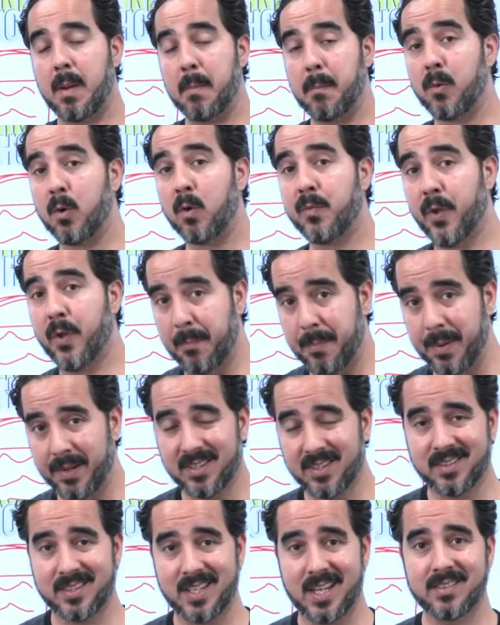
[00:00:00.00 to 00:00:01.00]
improve their
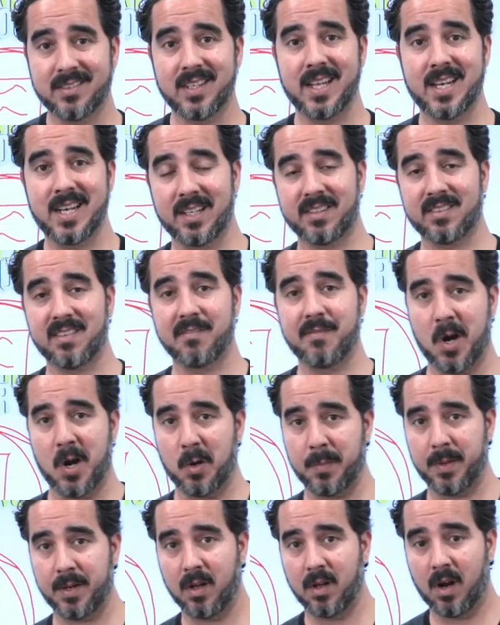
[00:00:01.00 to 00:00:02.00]
businesses in this
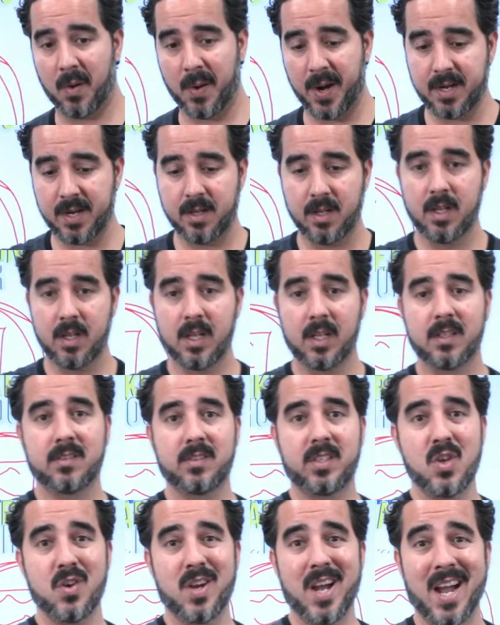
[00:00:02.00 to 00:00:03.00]
environment. All right.
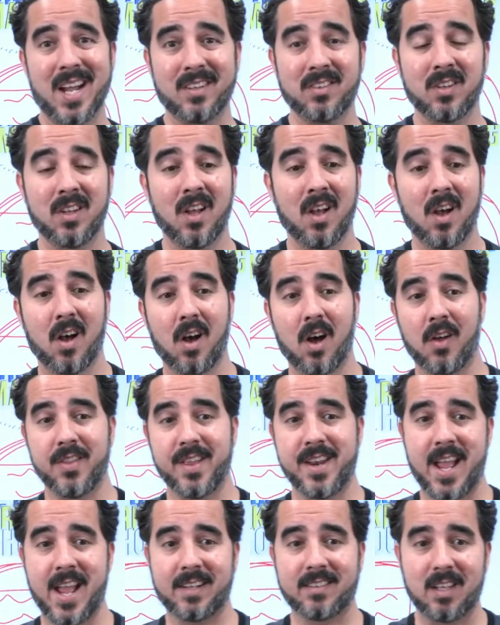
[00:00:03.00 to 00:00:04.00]
See you guys
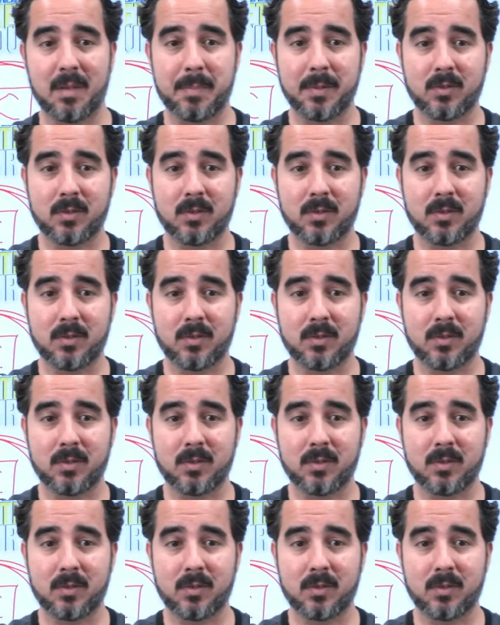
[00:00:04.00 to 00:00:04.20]
on the next